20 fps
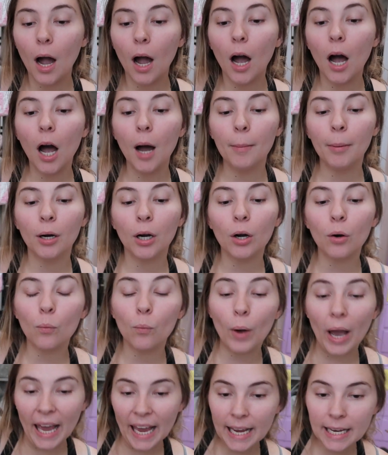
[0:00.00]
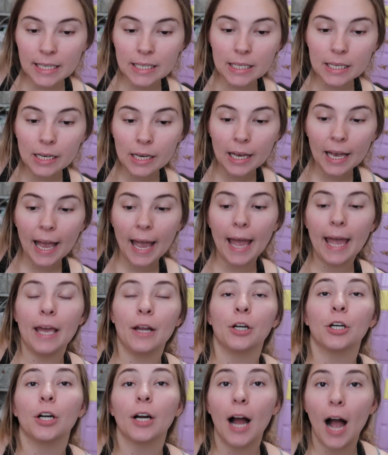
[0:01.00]
Her weight
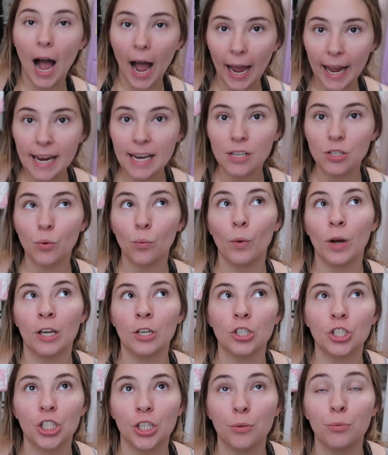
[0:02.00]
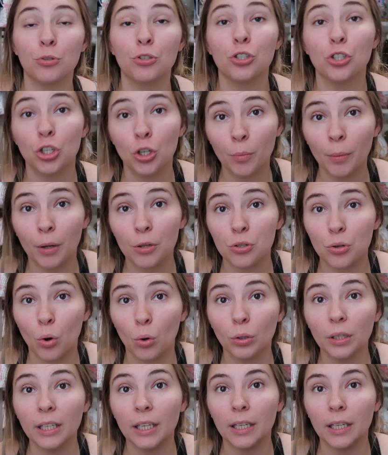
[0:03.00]
and her height when she was 2 months old